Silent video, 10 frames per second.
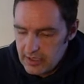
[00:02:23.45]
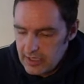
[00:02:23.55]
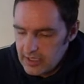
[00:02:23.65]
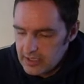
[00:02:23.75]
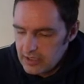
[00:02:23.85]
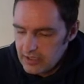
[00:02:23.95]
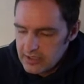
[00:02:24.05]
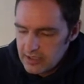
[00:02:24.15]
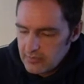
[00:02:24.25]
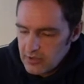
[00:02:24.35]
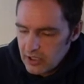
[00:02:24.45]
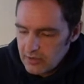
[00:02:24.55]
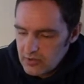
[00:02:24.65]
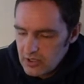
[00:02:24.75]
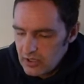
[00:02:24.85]
It's like
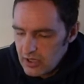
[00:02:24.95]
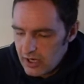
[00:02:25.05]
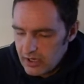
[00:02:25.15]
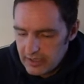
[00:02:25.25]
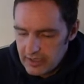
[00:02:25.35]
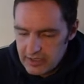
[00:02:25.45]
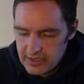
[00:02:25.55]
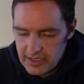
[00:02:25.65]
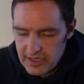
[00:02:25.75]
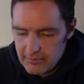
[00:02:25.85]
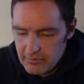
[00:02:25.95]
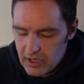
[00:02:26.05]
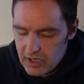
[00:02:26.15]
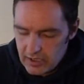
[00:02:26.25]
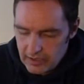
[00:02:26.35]
sometimes you lie to get
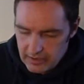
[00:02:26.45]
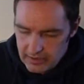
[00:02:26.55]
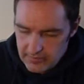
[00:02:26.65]
by.